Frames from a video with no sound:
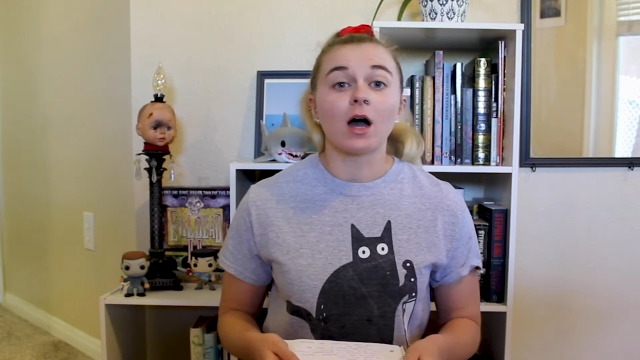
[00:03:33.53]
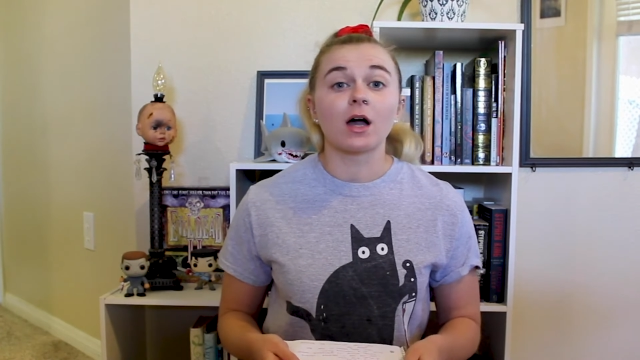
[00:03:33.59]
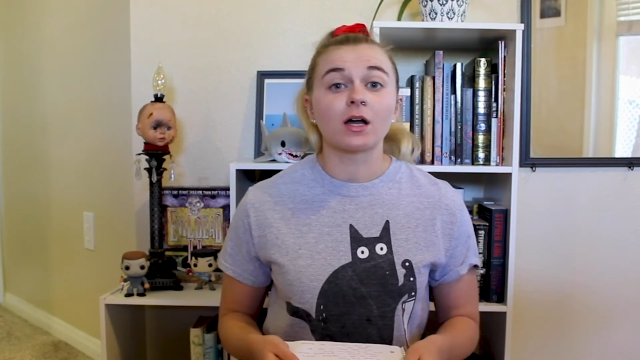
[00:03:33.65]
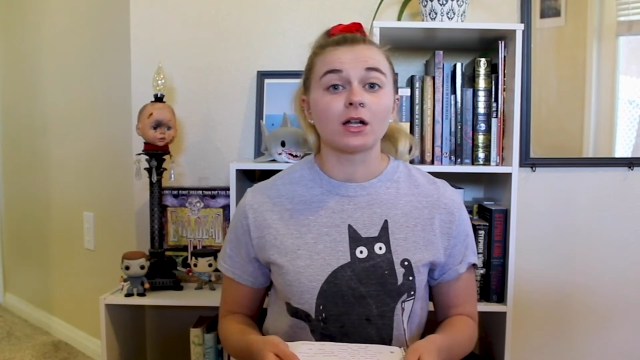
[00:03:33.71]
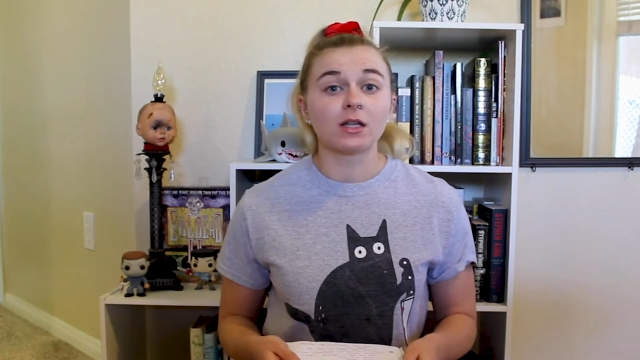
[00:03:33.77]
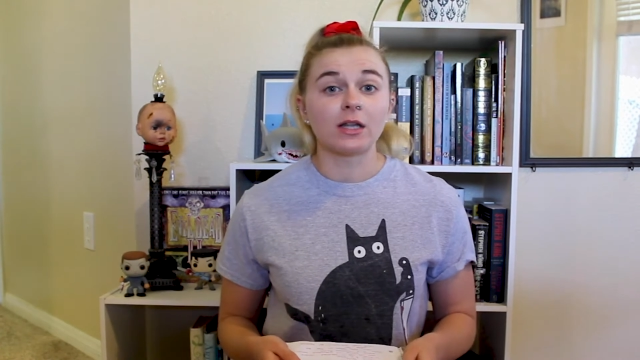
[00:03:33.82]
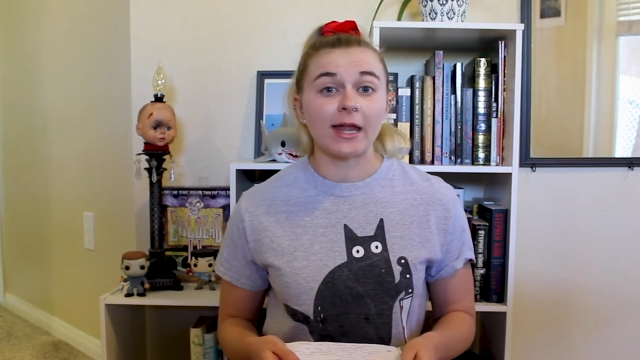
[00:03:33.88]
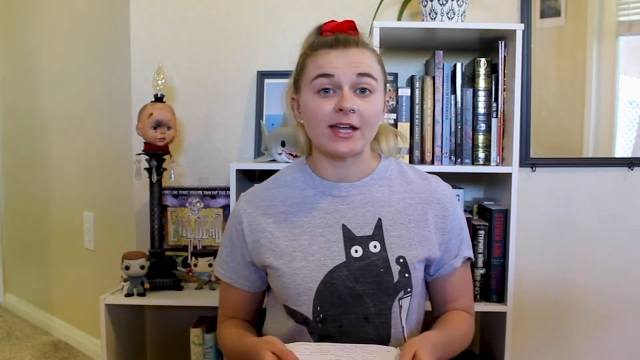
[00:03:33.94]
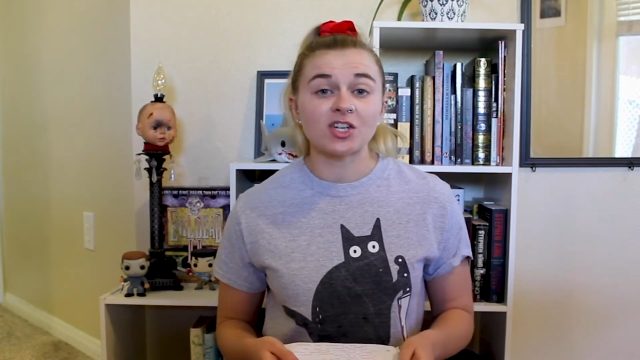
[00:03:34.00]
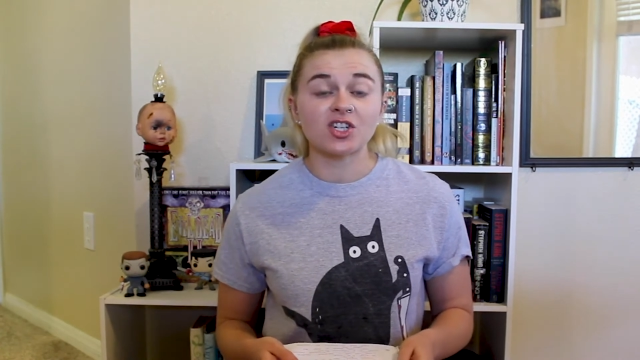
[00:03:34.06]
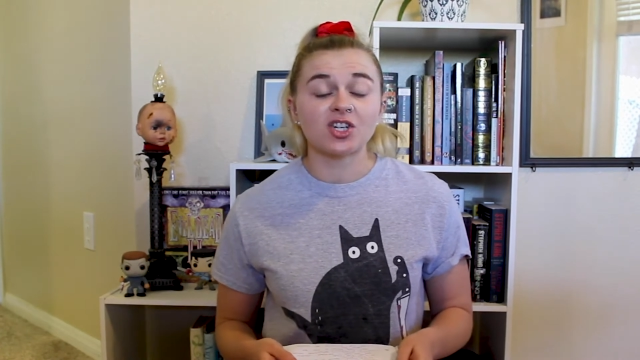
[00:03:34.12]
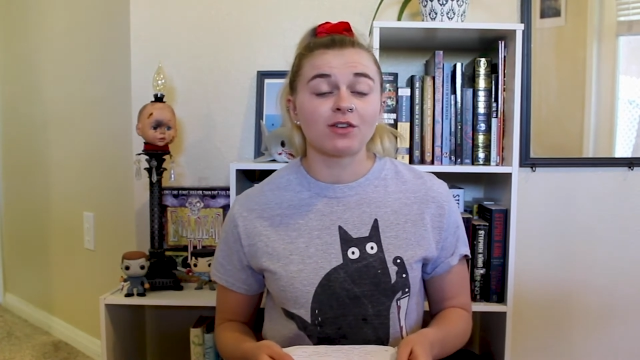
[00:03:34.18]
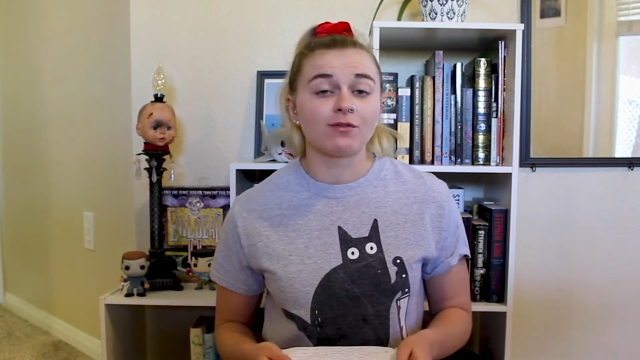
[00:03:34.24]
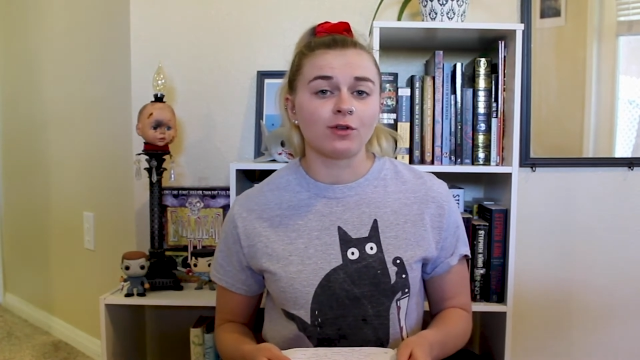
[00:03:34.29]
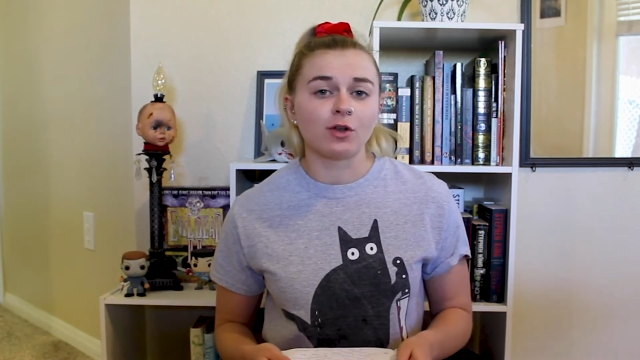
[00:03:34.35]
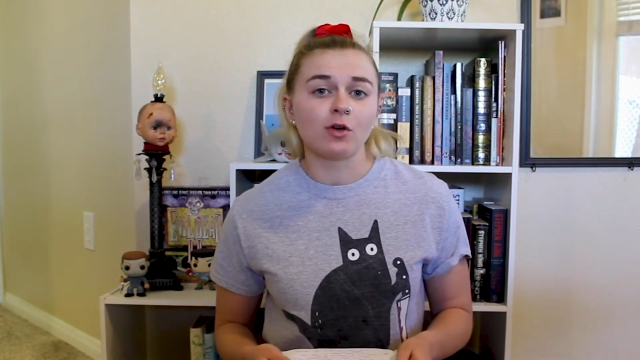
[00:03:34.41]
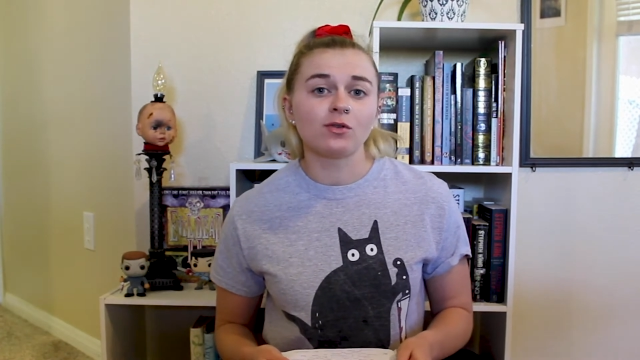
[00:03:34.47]
A collection
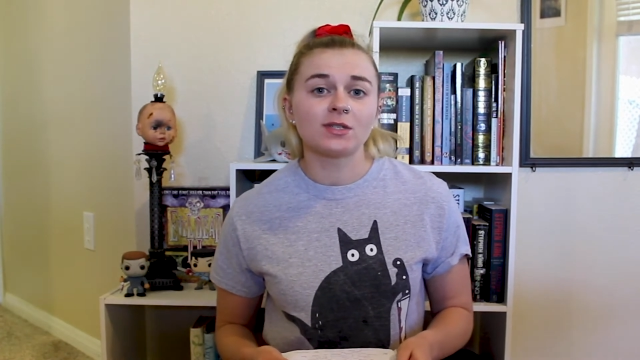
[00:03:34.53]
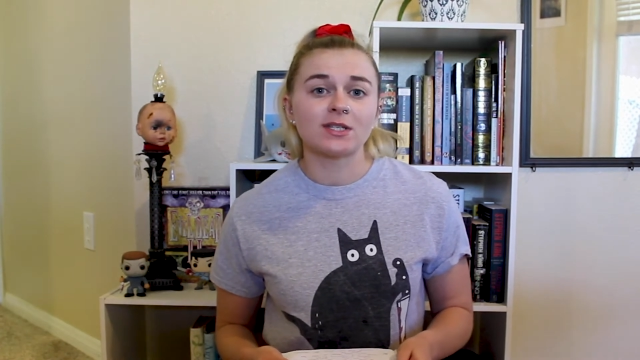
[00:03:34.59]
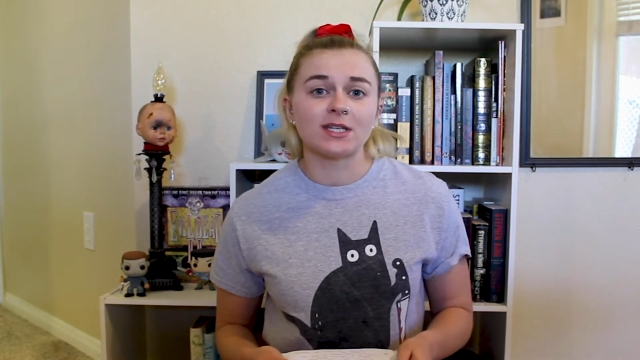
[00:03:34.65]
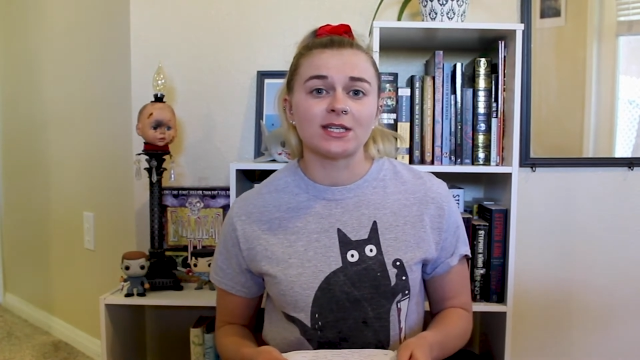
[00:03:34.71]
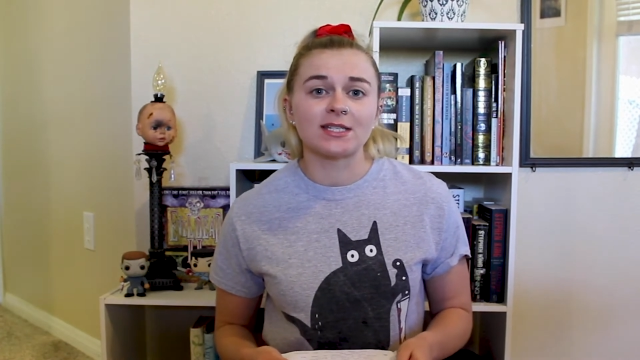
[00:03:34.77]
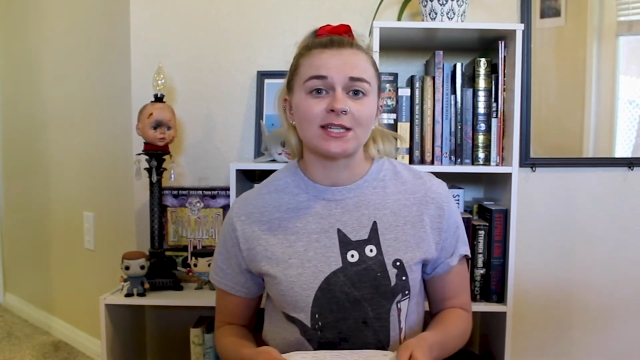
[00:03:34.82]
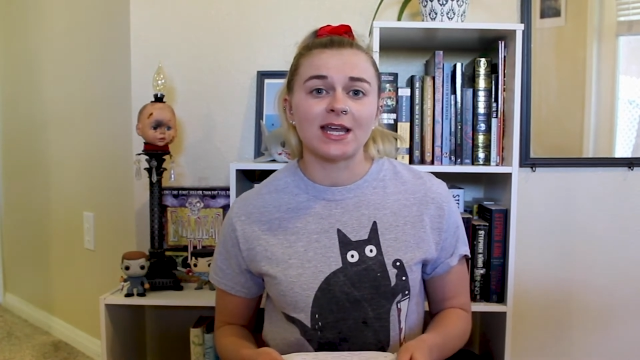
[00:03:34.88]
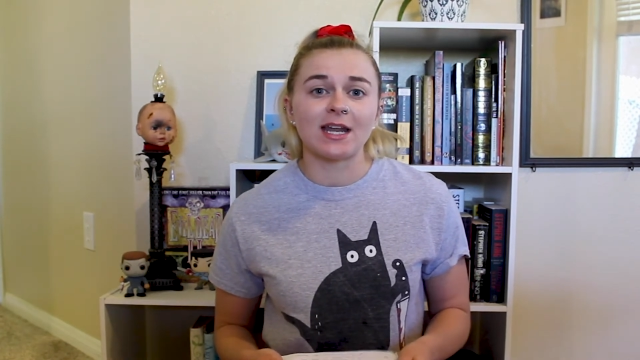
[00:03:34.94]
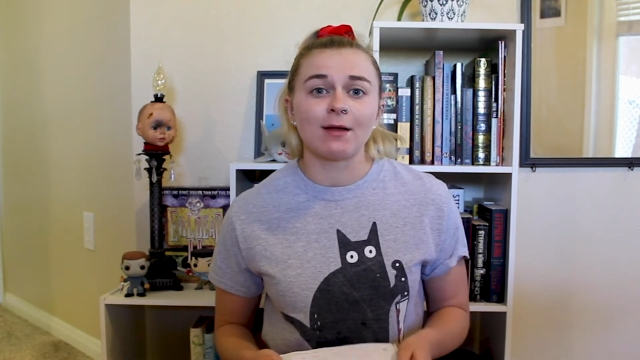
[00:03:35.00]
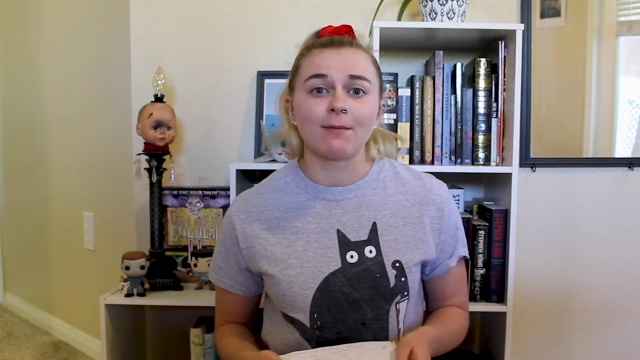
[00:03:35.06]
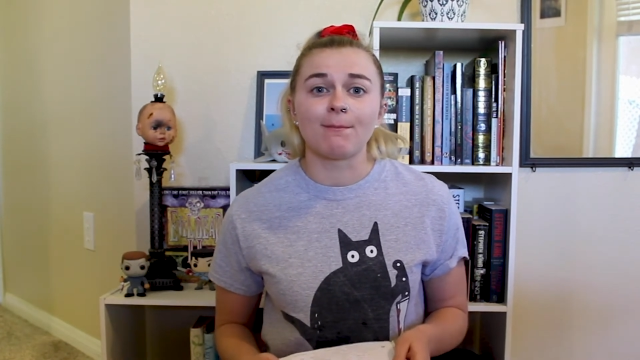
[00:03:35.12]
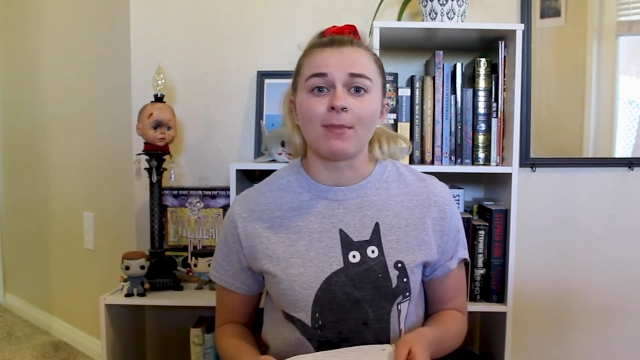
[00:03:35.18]
of noses and a